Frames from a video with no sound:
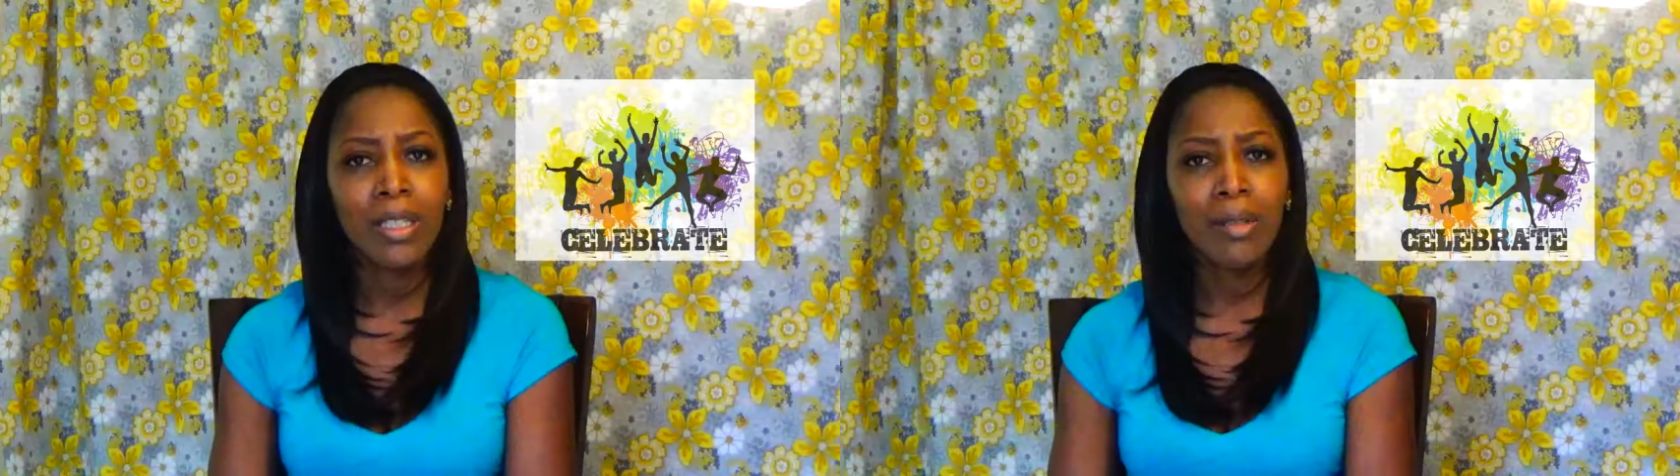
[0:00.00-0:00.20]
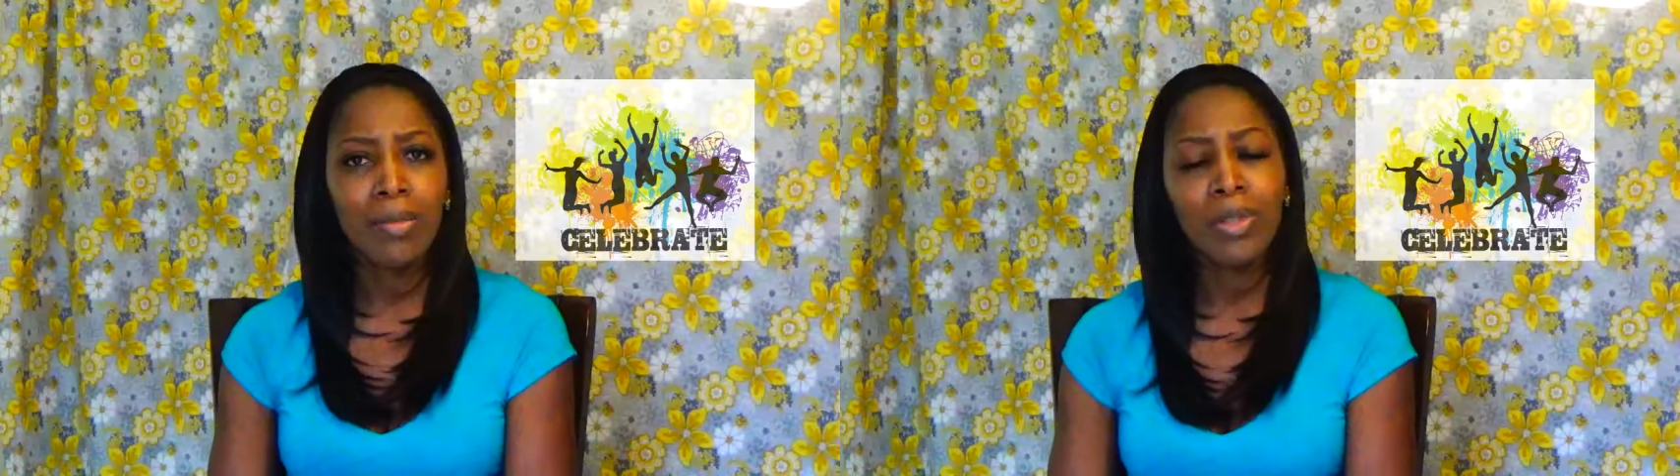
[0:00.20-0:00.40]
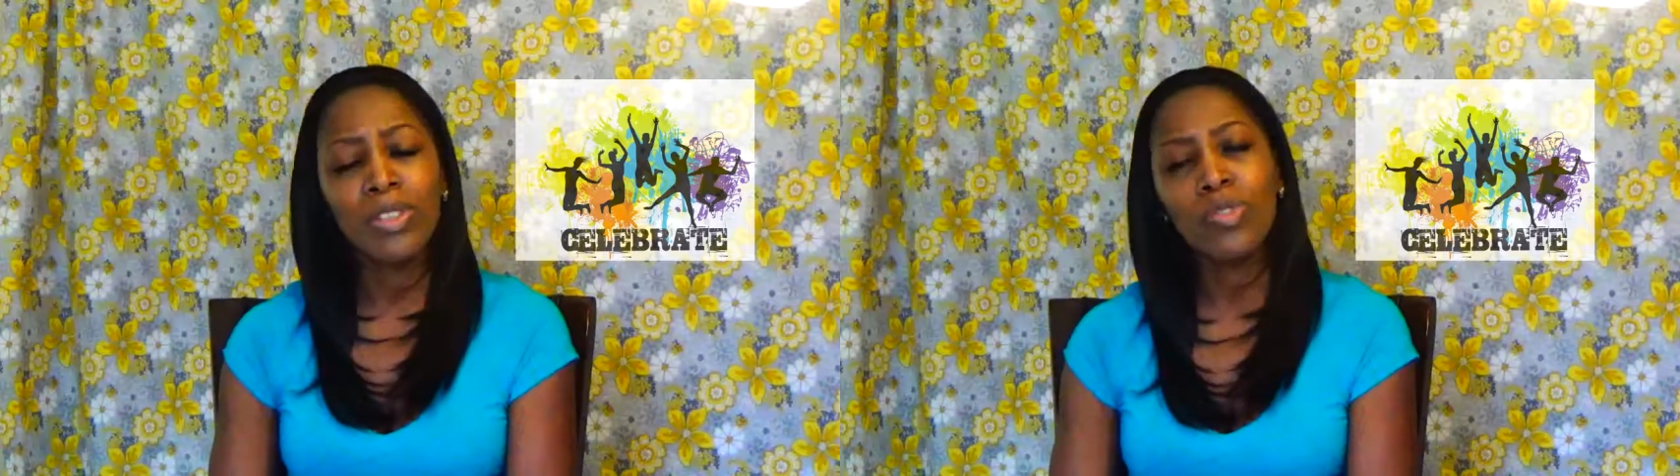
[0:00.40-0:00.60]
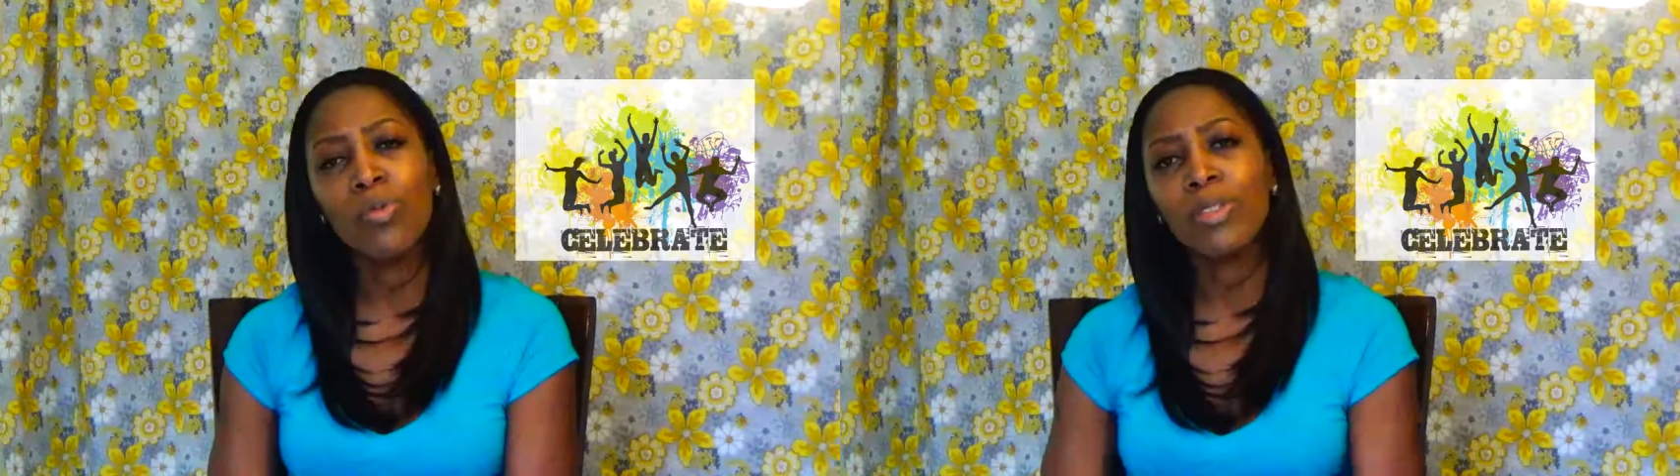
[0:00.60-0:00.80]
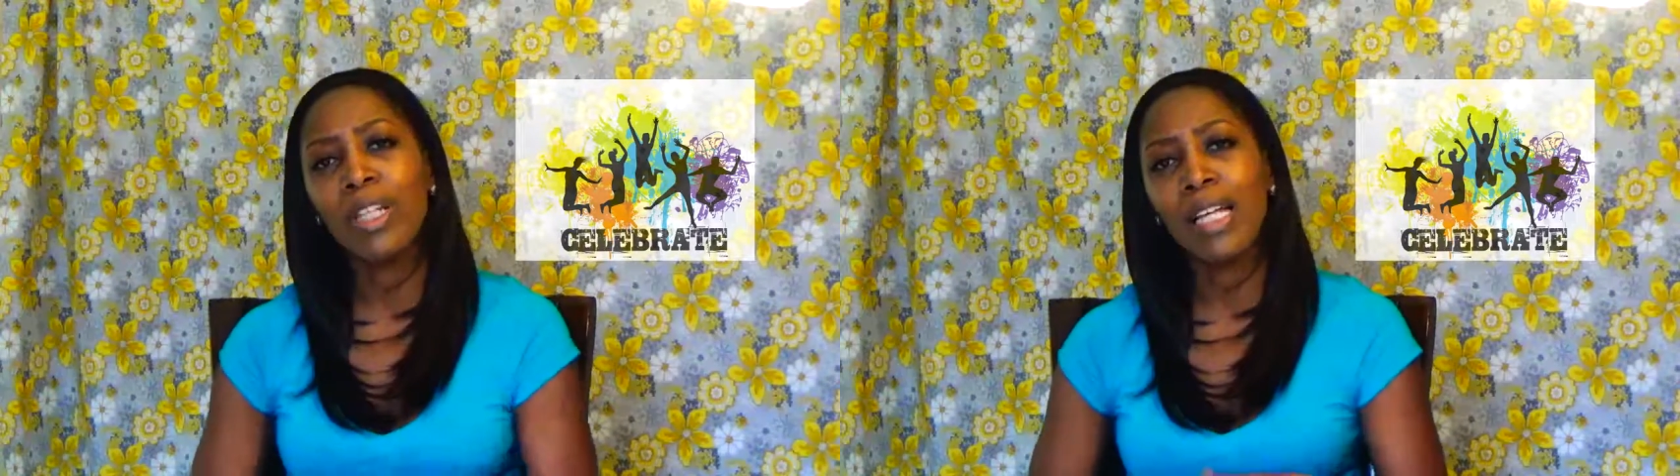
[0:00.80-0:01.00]
because it's
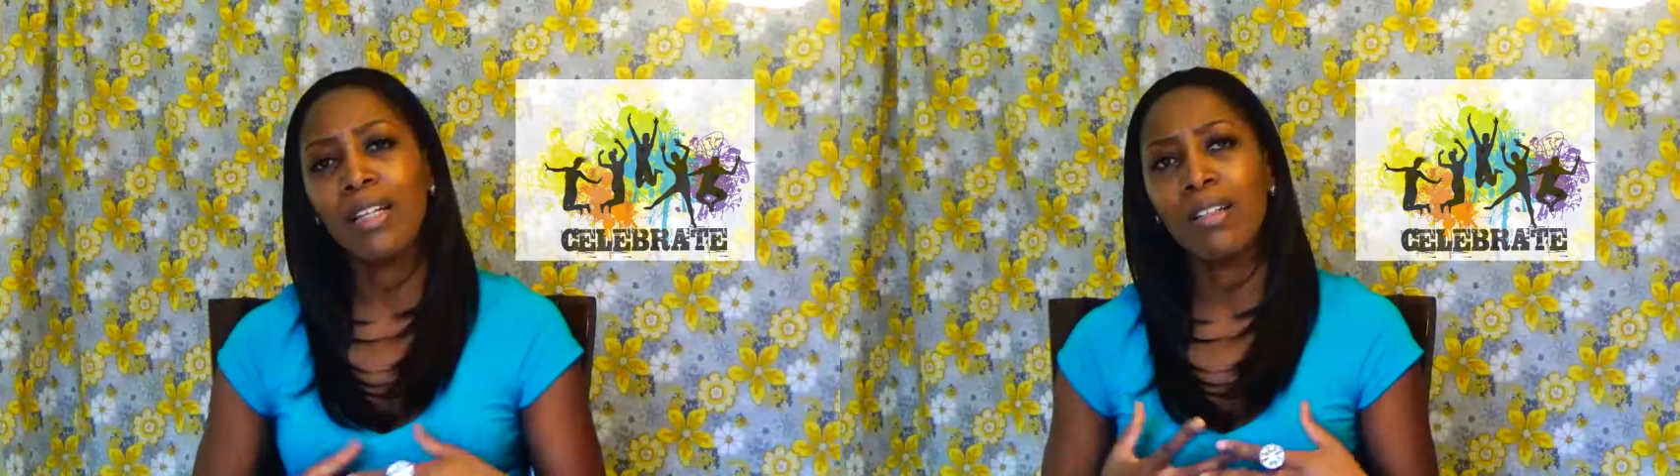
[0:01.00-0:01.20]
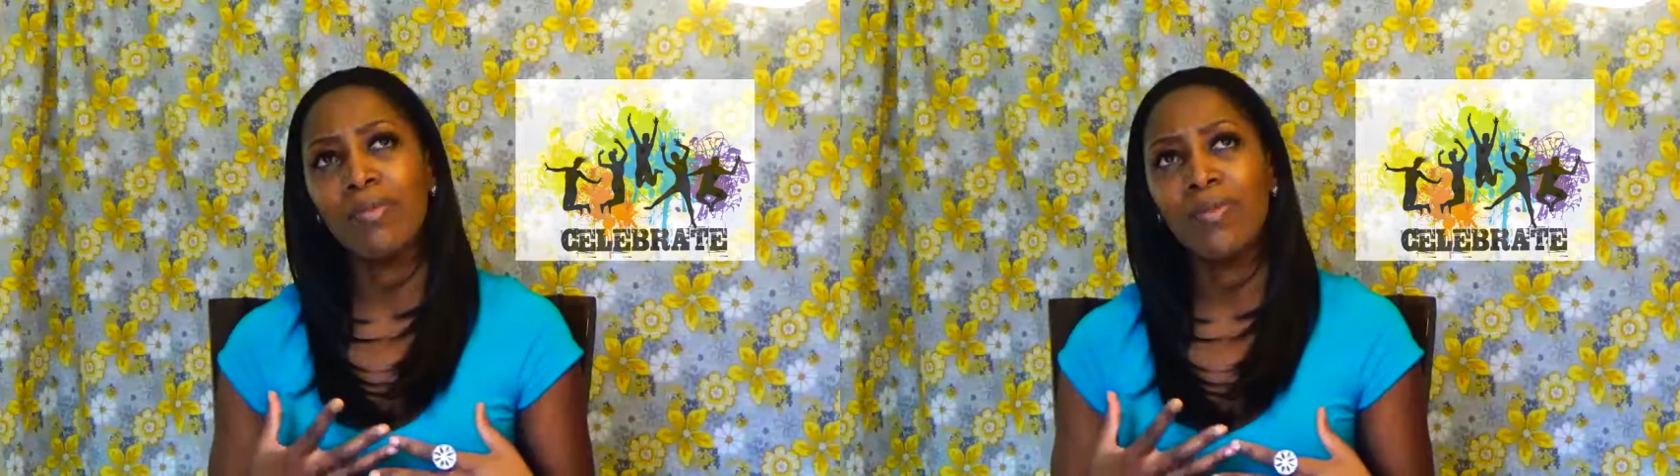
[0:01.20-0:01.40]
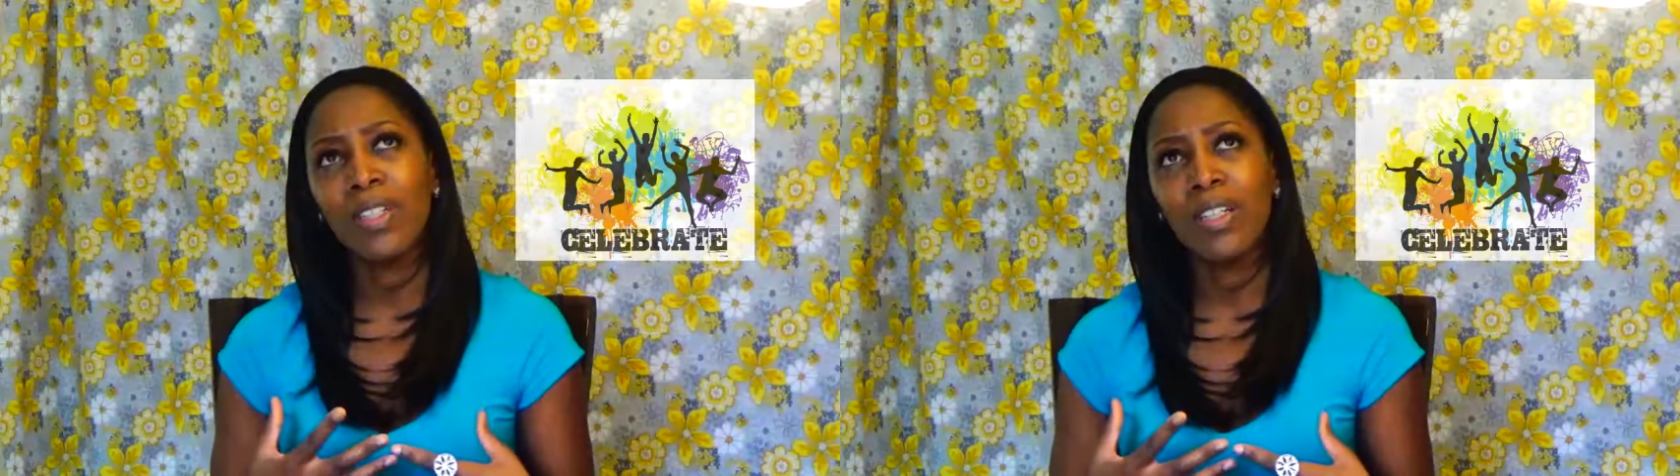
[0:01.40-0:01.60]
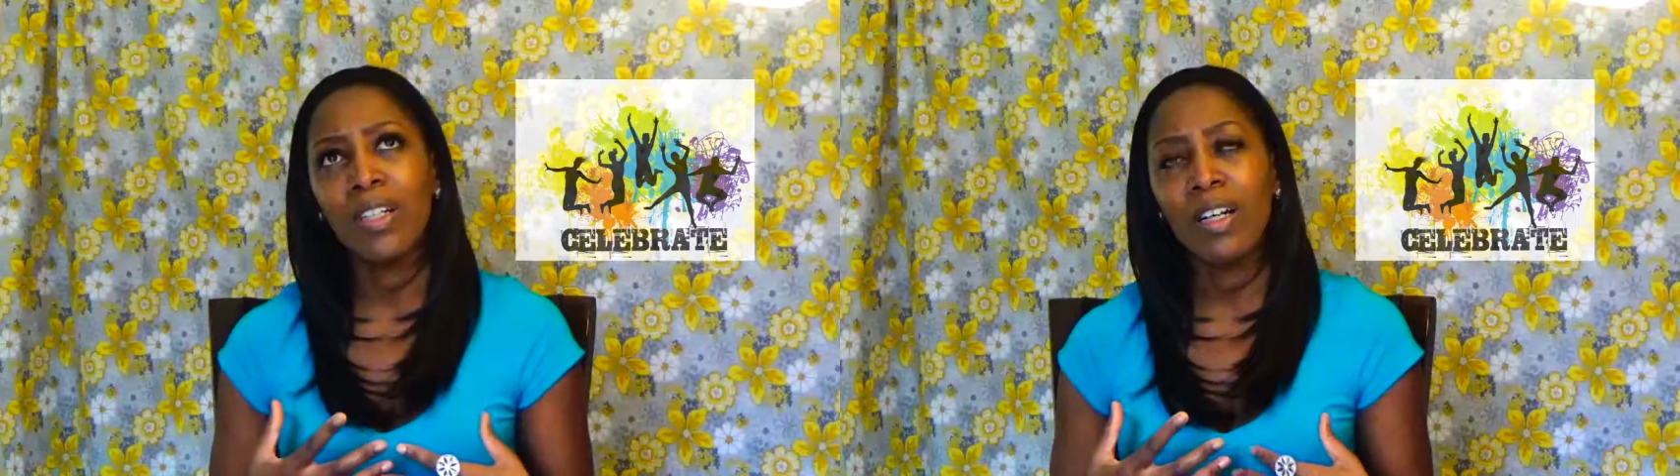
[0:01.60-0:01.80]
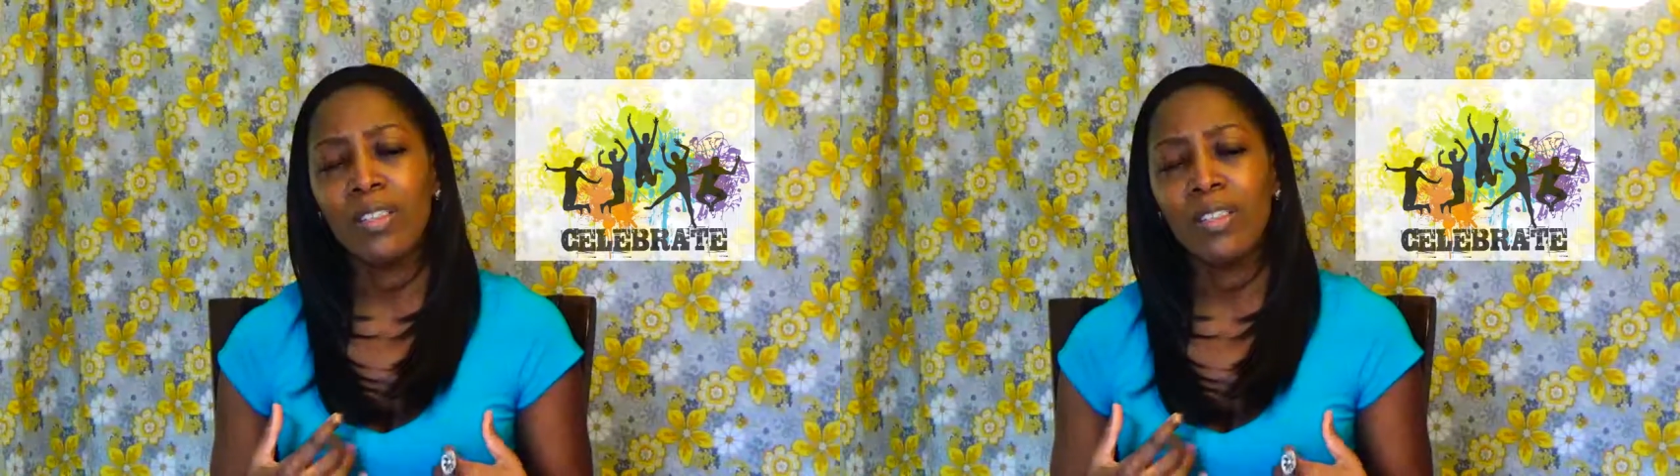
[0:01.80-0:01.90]
almost like a